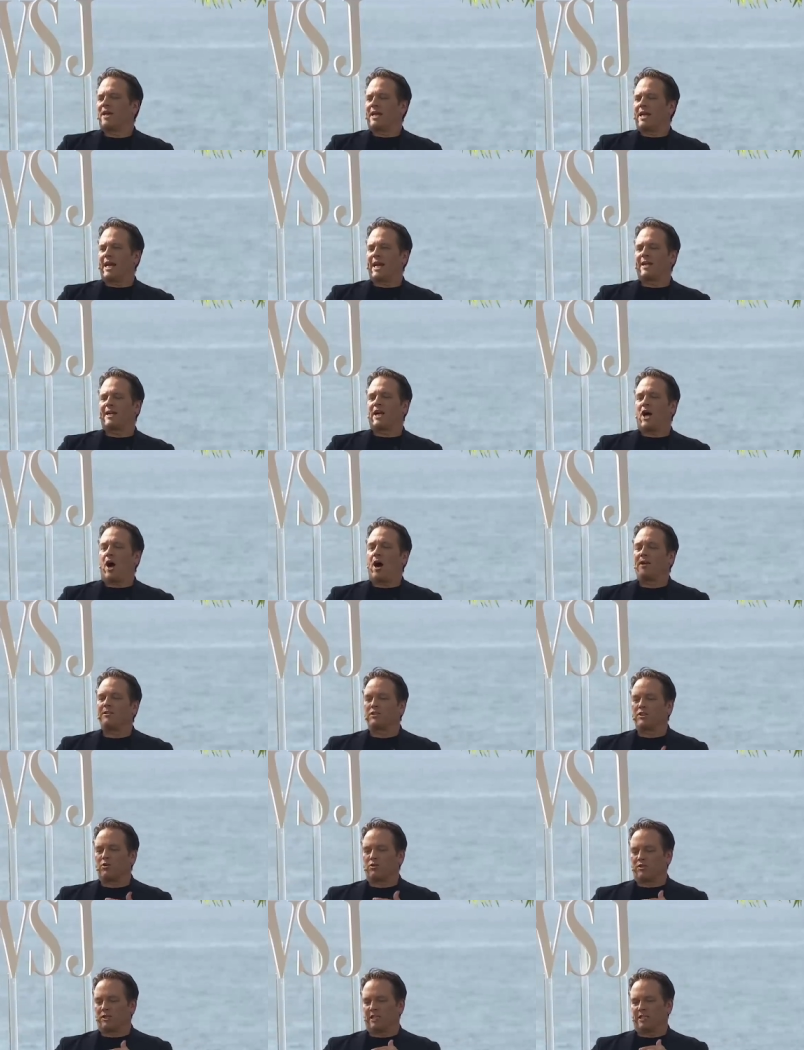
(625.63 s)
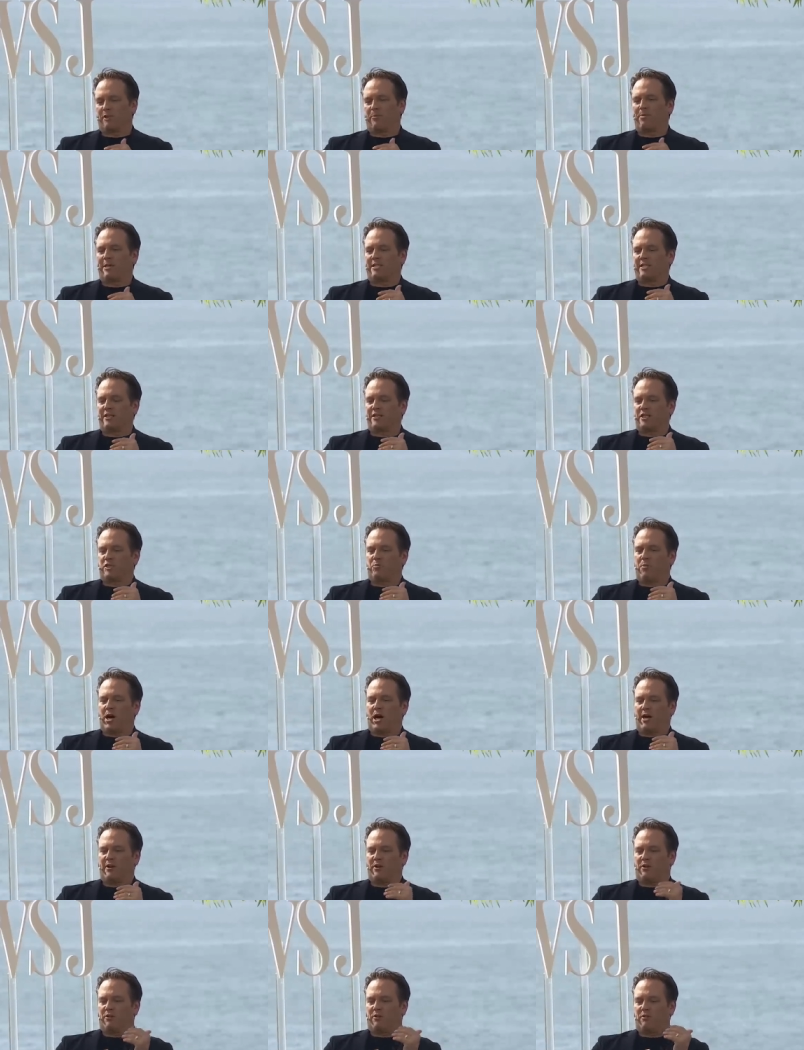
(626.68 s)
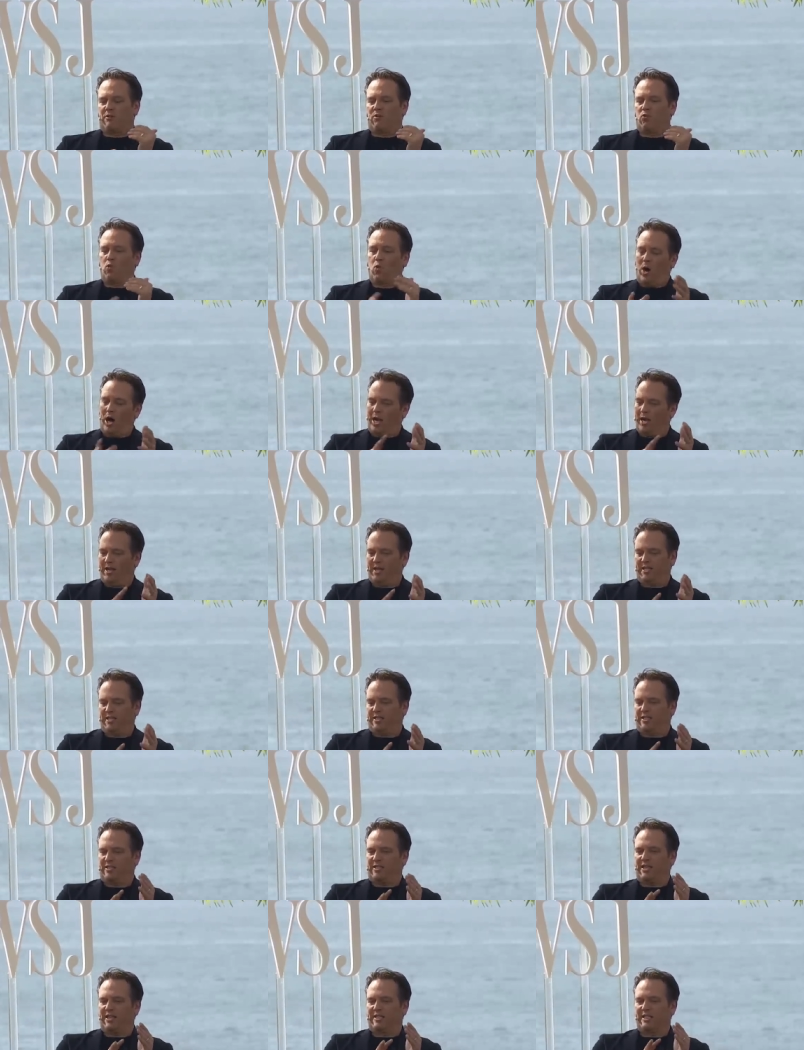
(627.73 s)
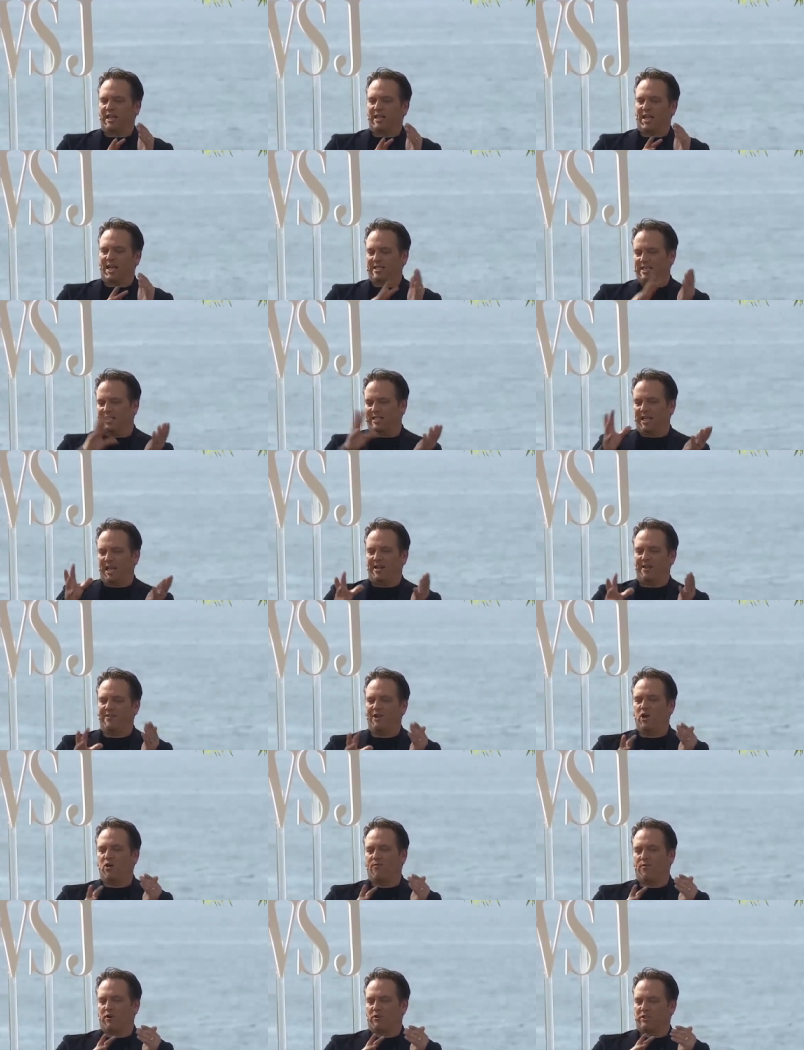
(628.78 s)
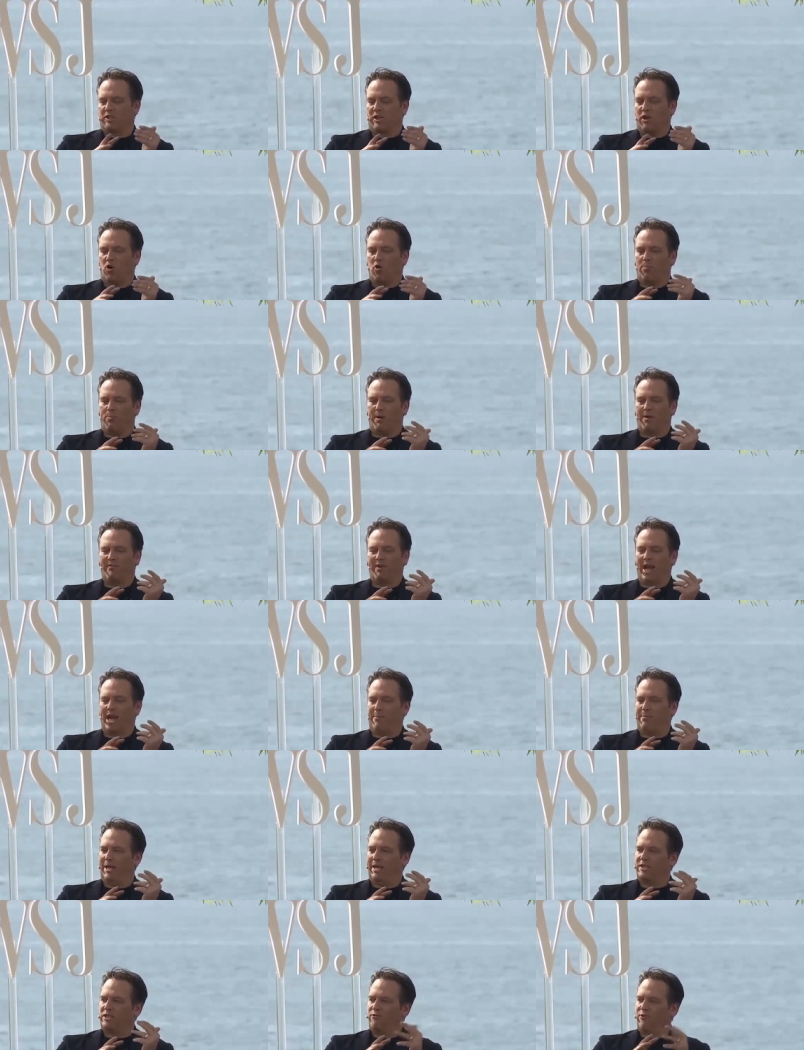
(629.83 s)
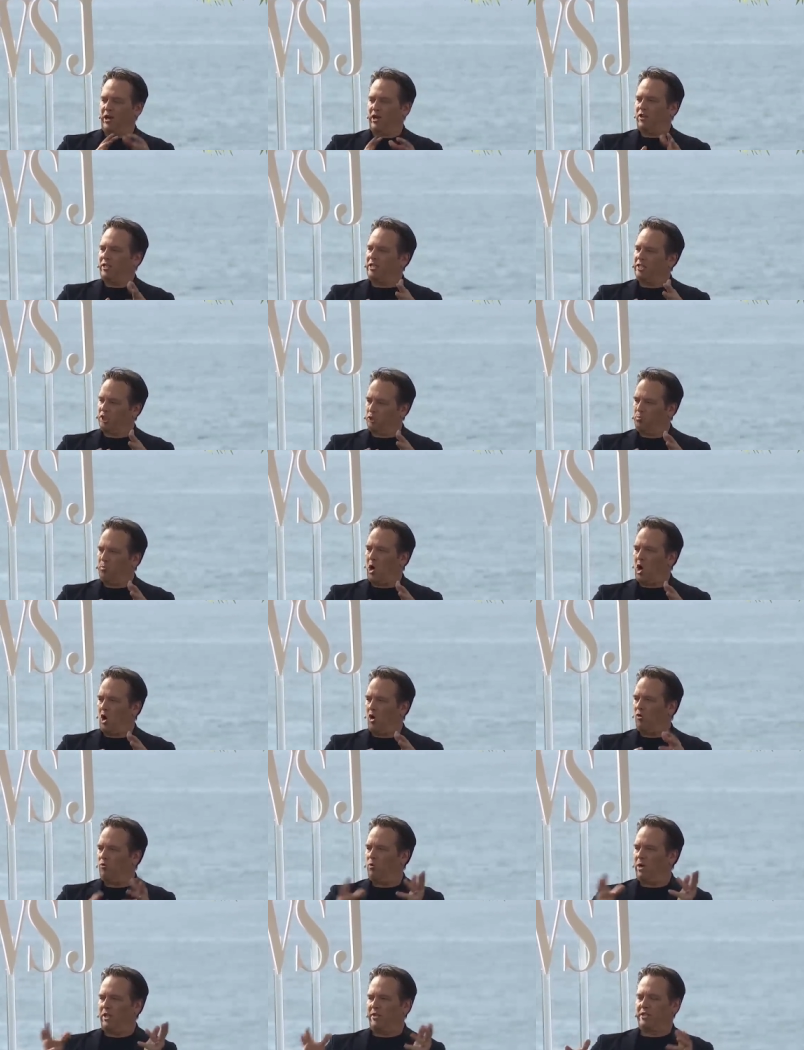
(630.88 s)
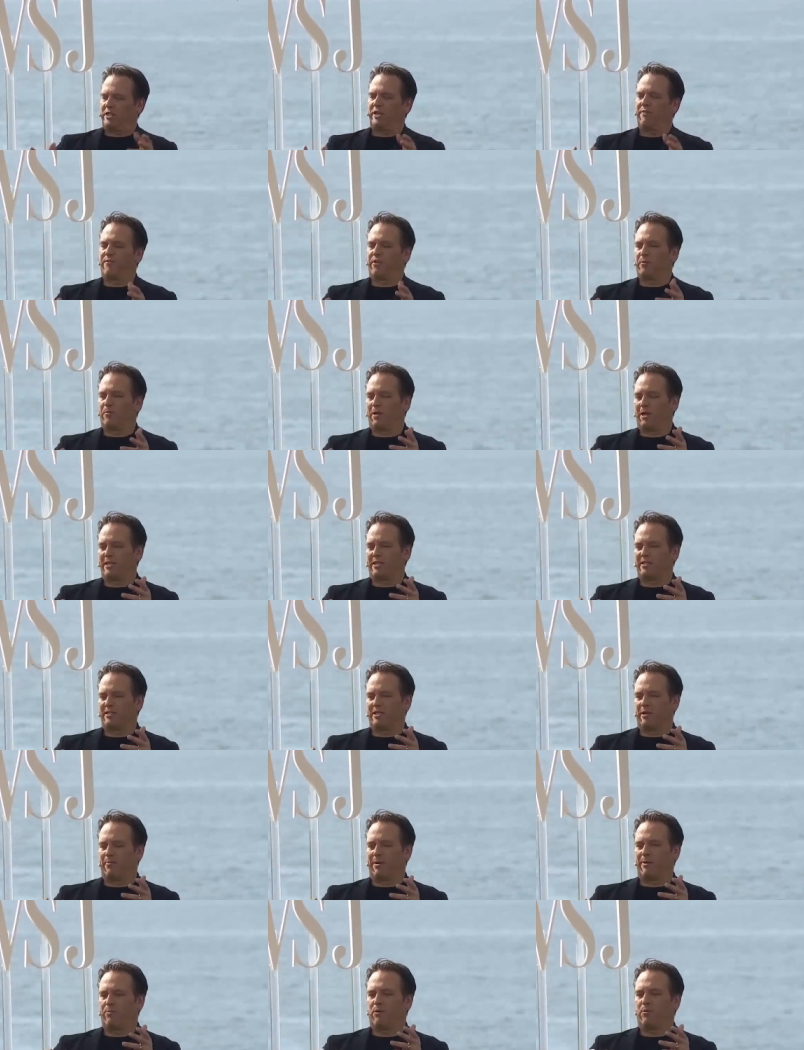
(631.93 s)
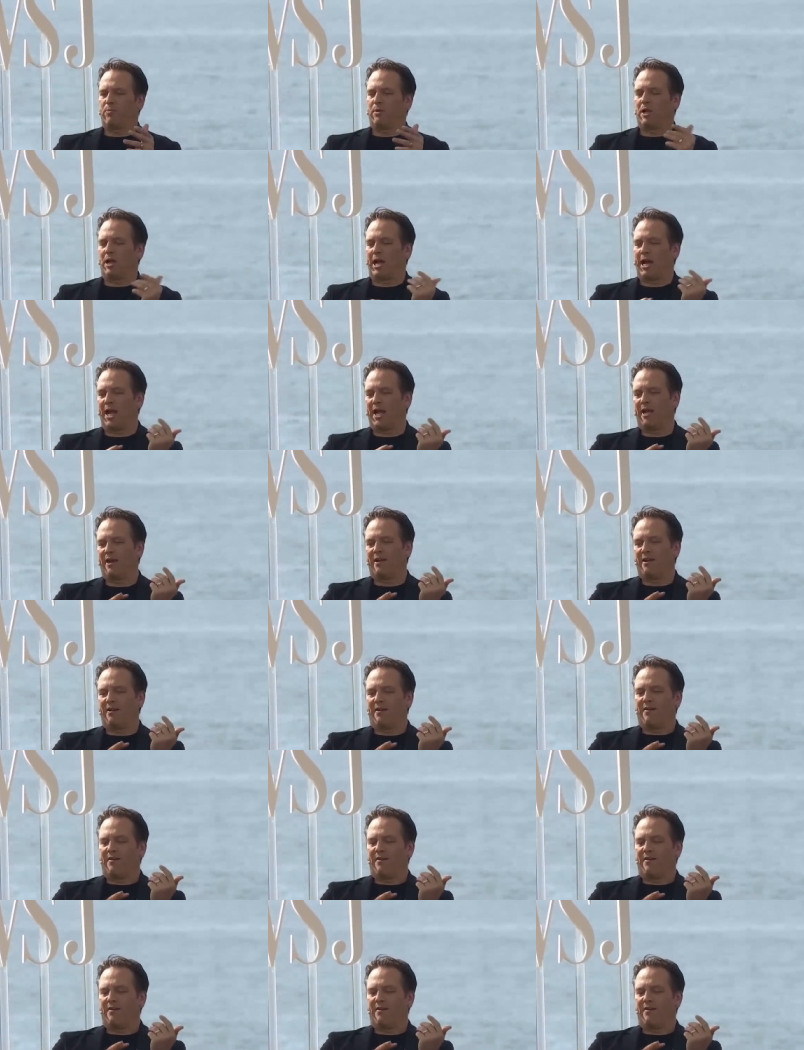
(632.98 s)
Yeah, consoles as a business model, one, it's it's as I said in the overall scope of gaming, it's fairly small relative to the places that people play.